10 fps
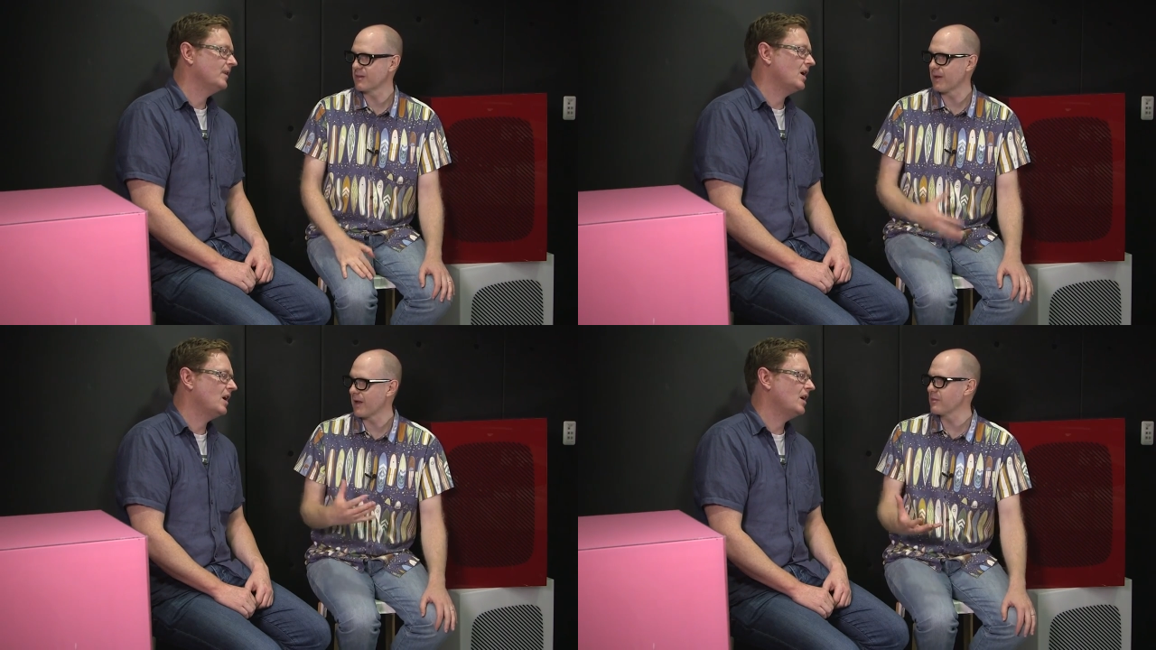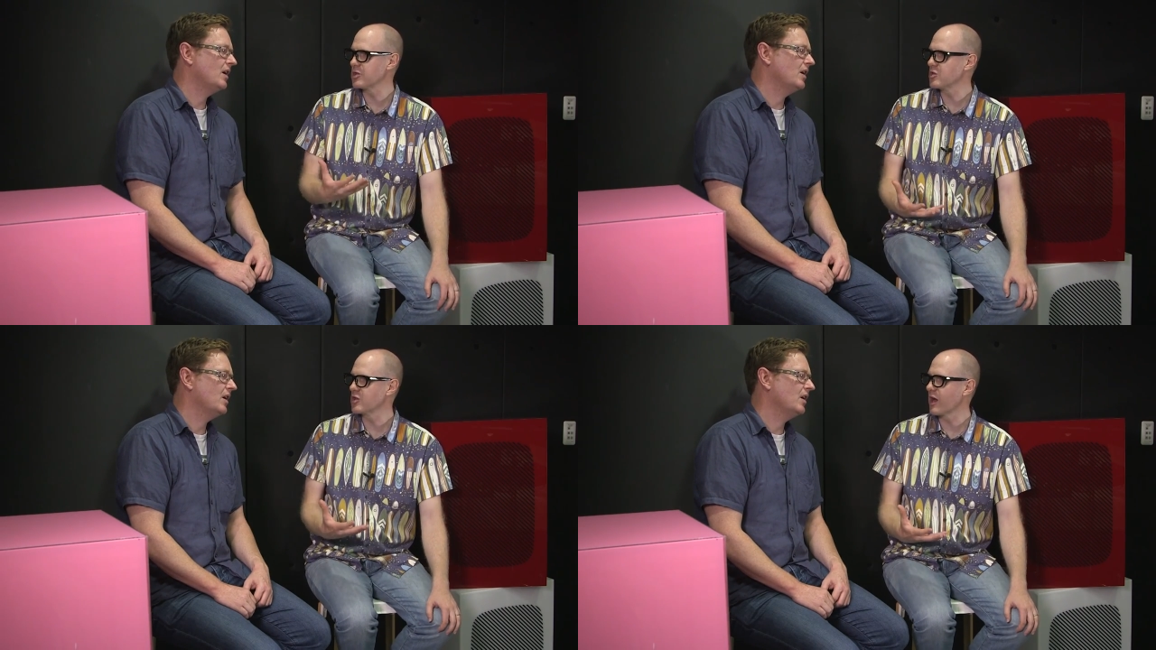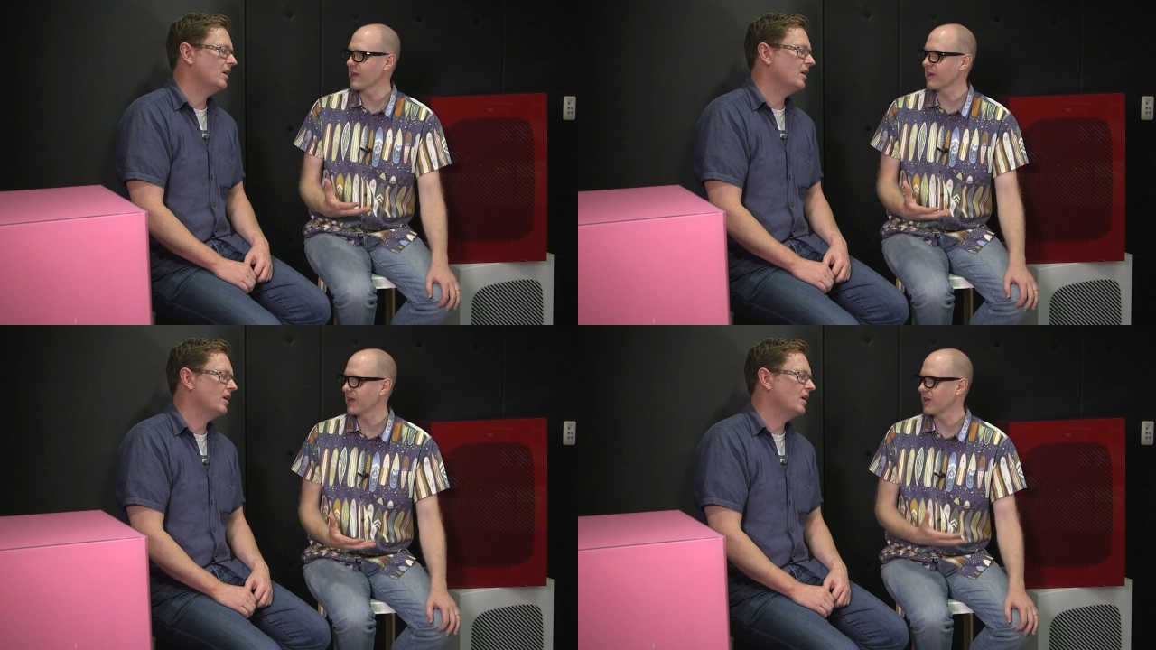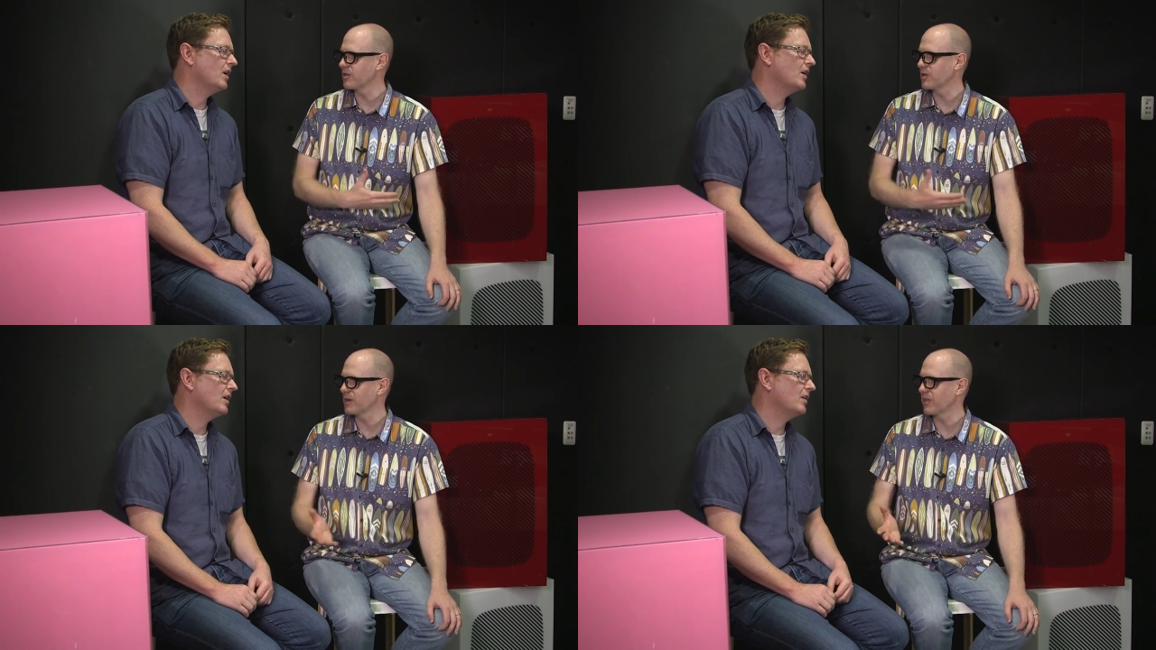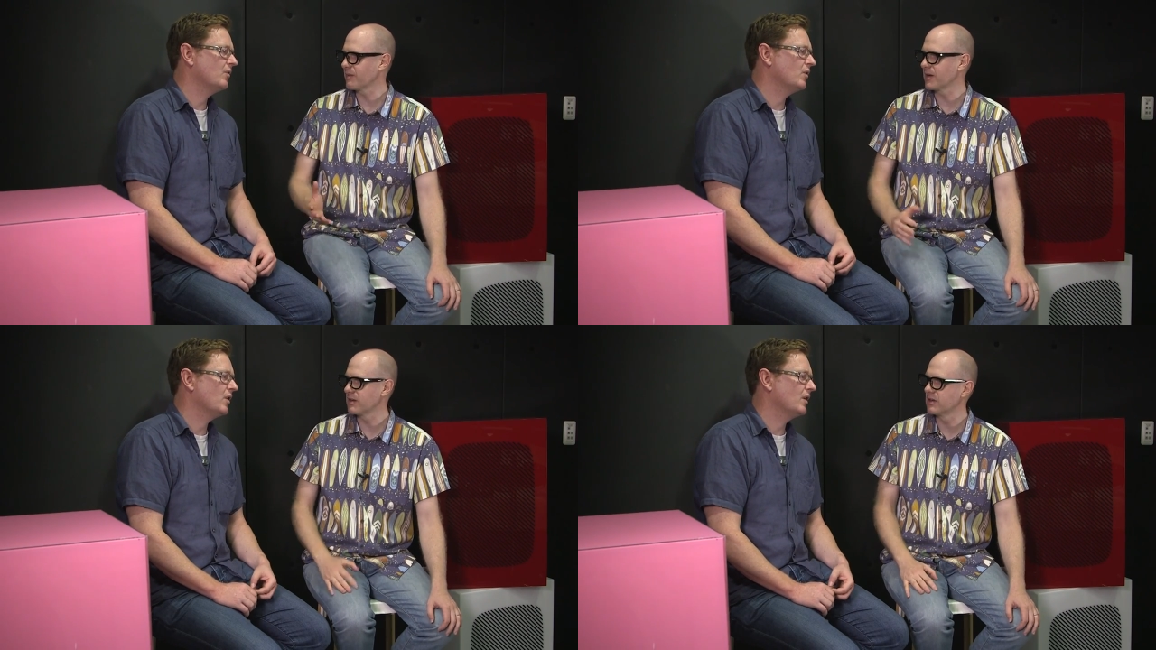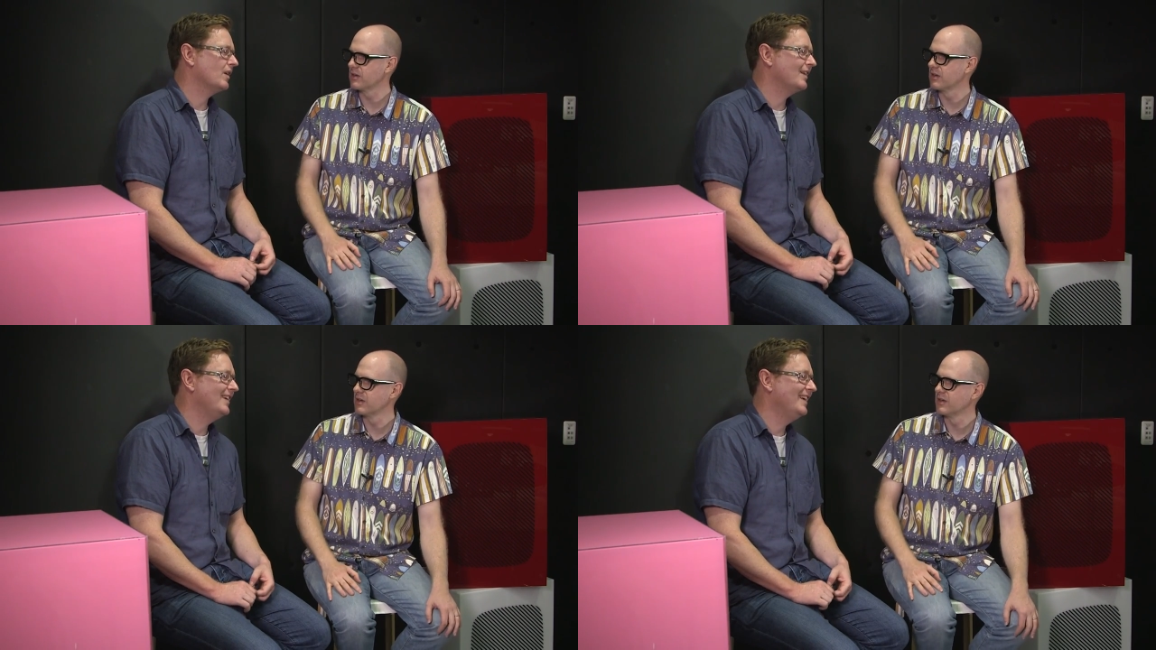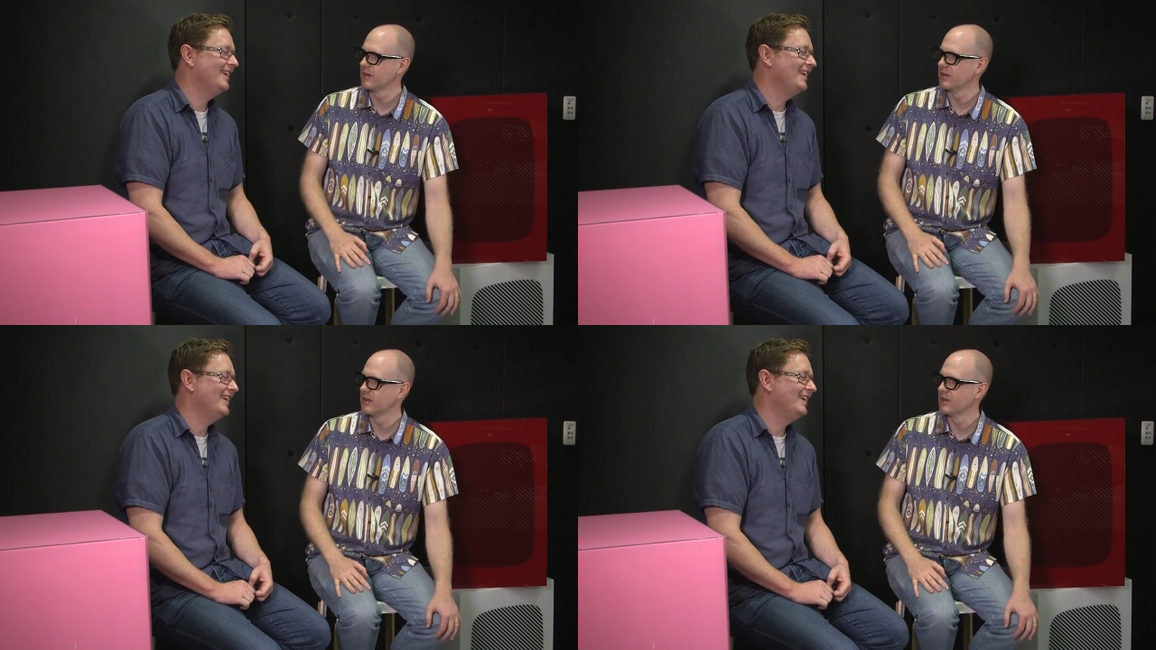Speaker 1: And, but I'm a new guy and I don't know anything about it.